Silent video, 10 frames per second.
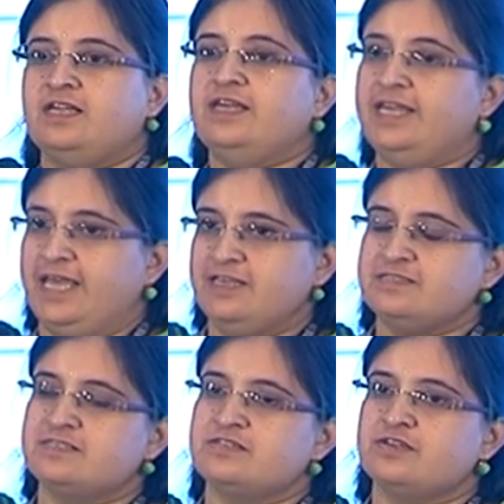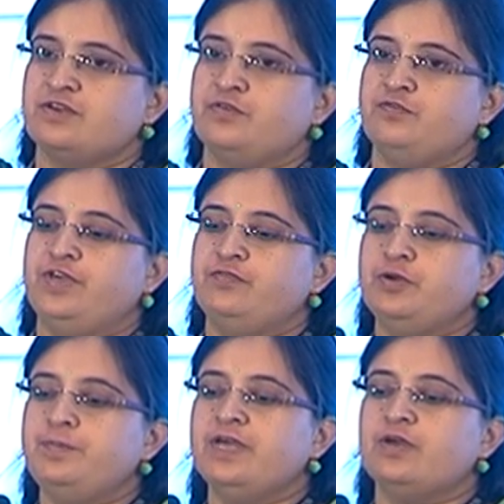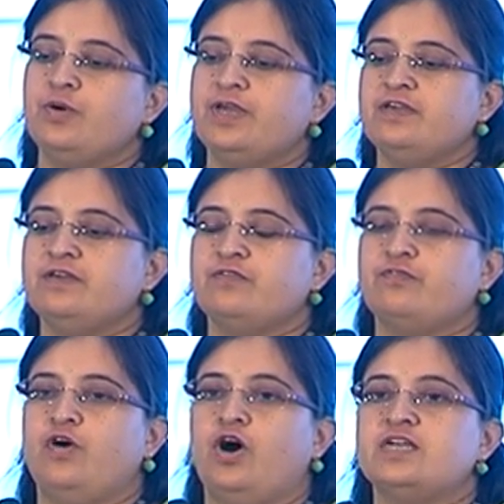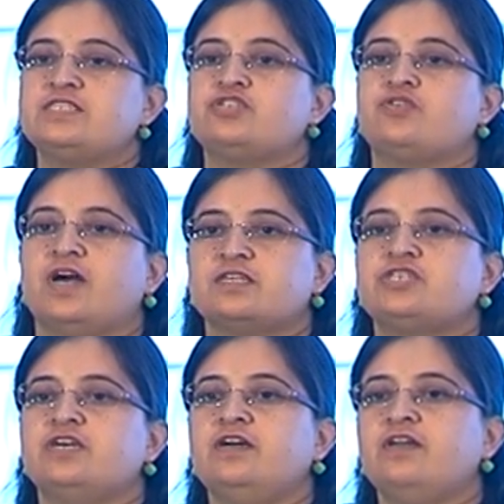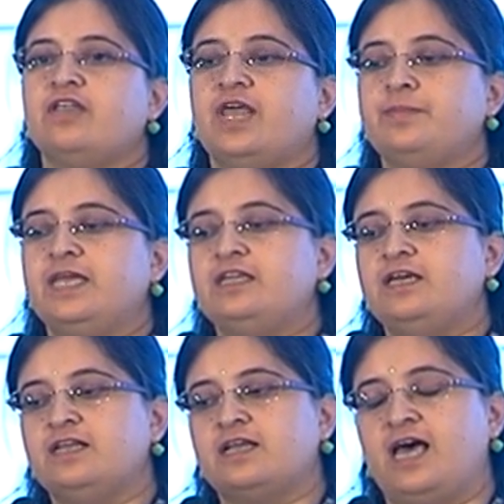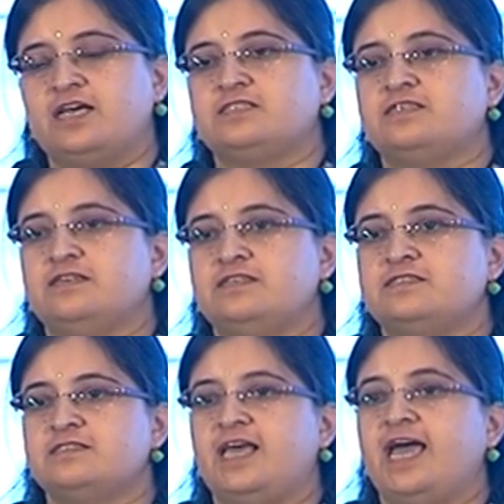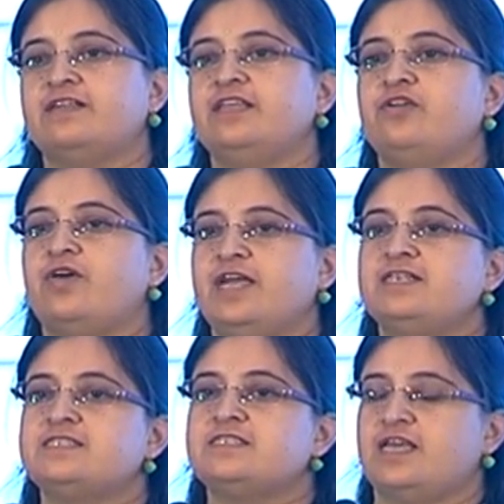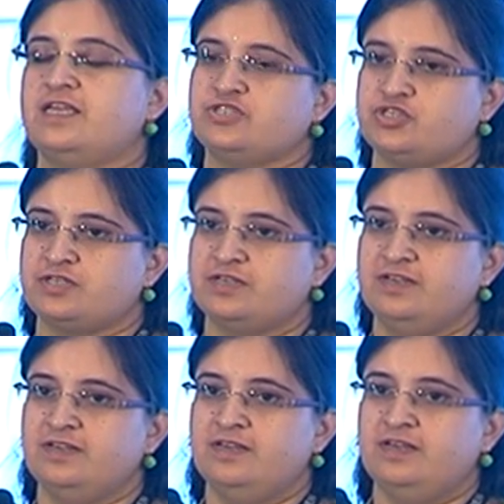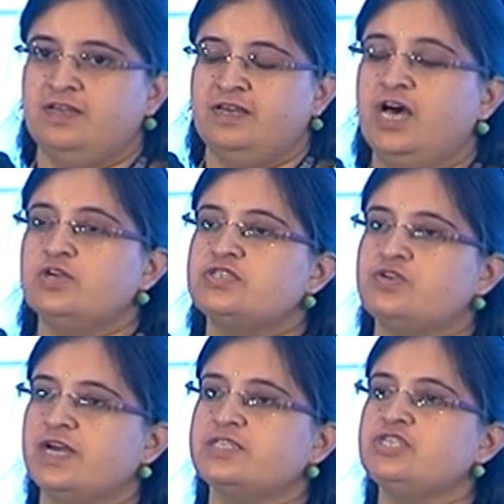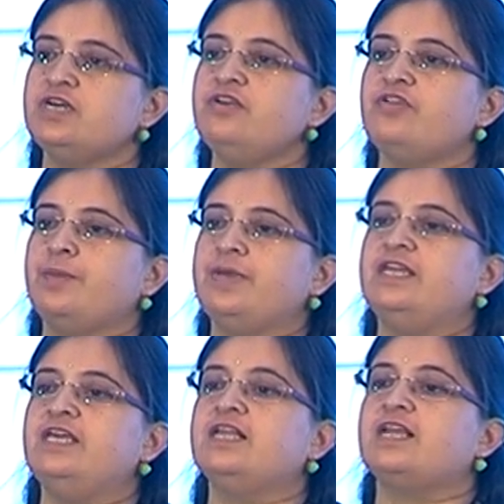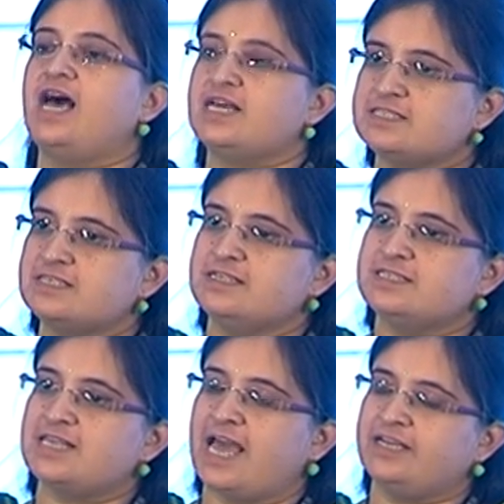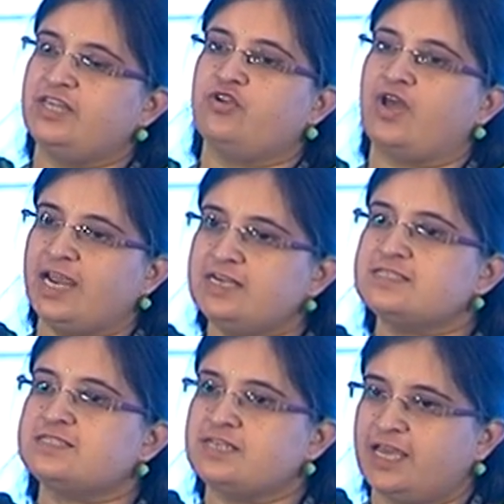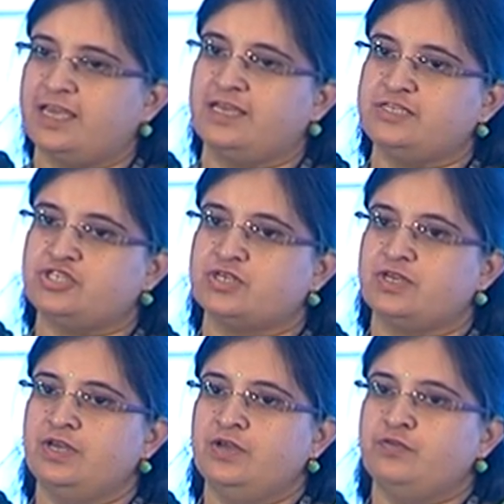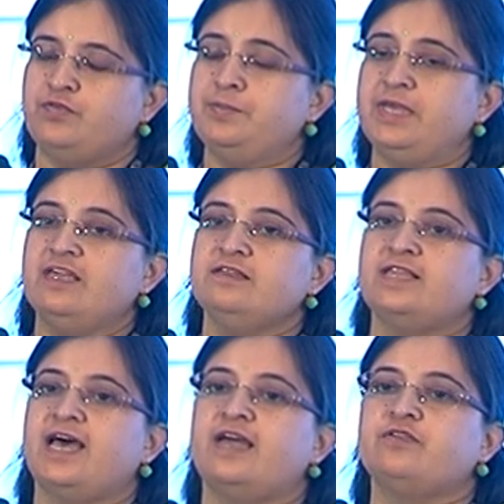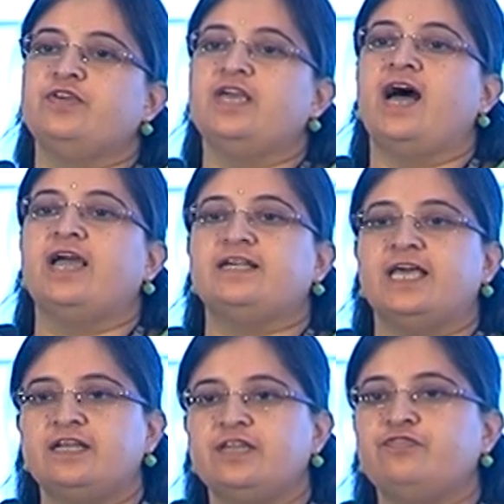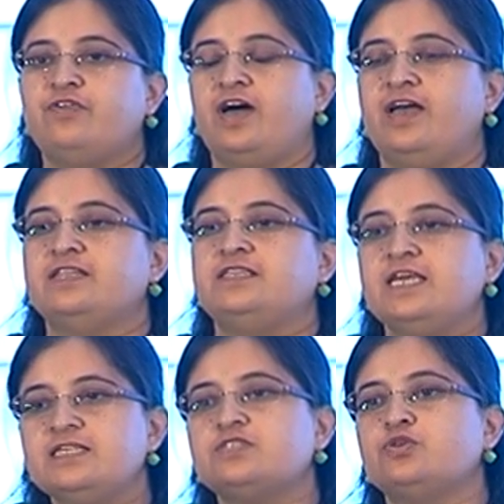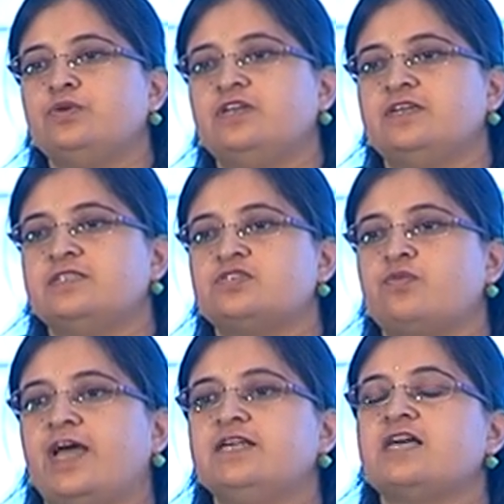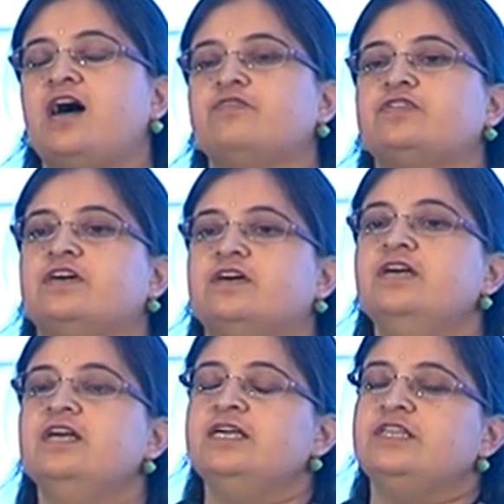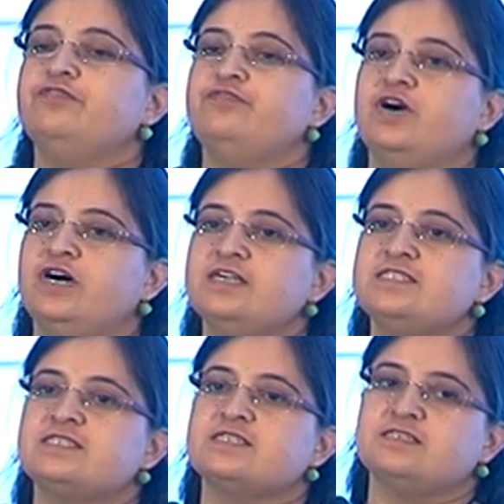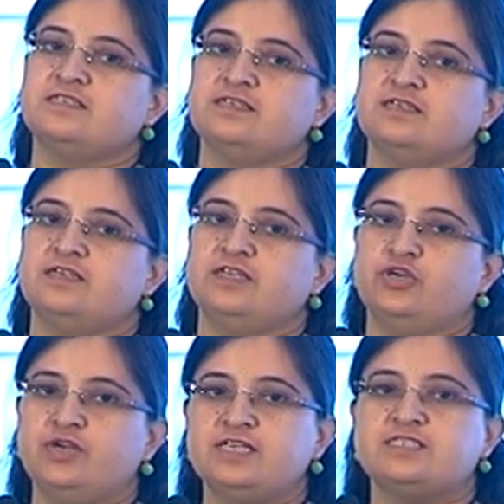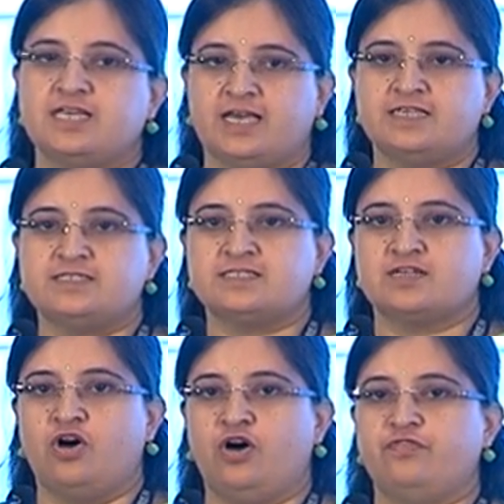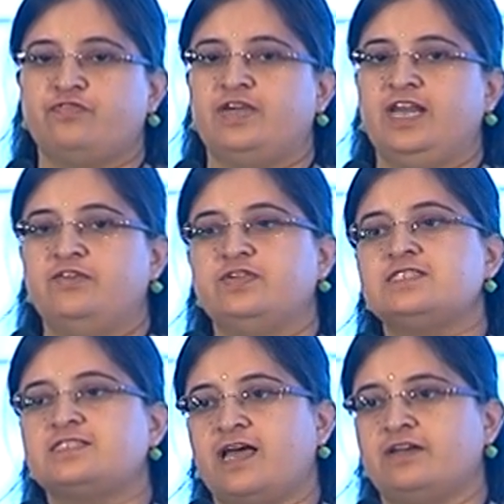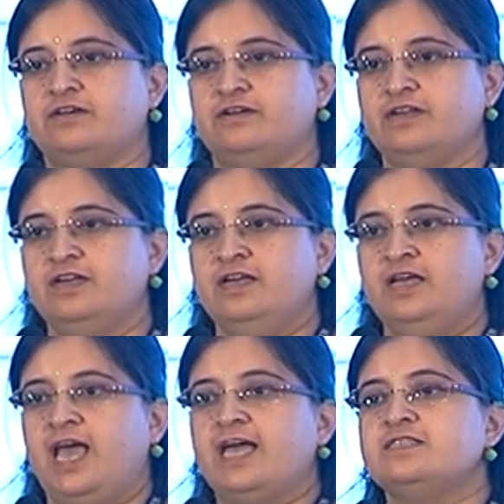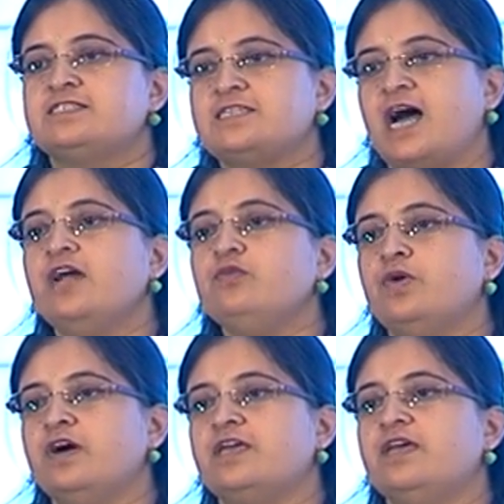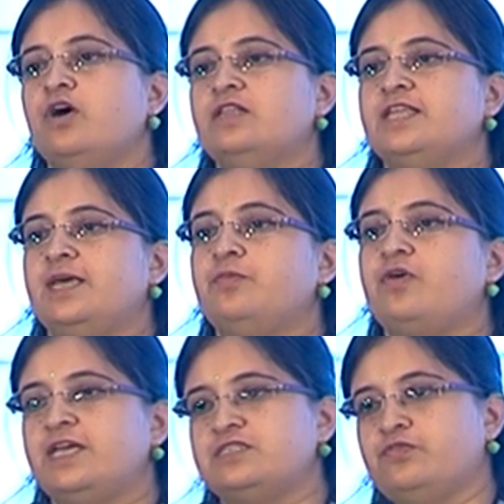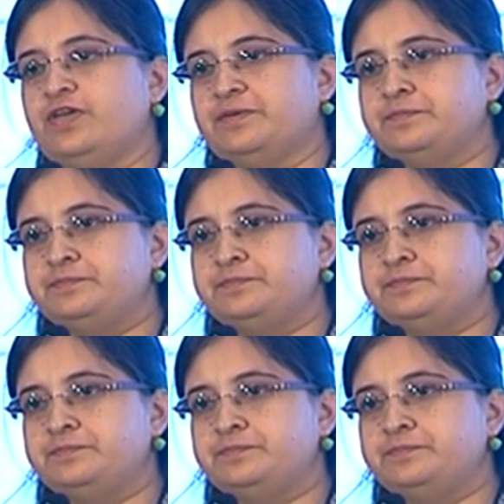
Next, we would be going for structured remedial classes at the right stage. Now, structured remedial classes at the right stage, we mean that we identify these students right after the first unit test of 11th standard and start working on them right away.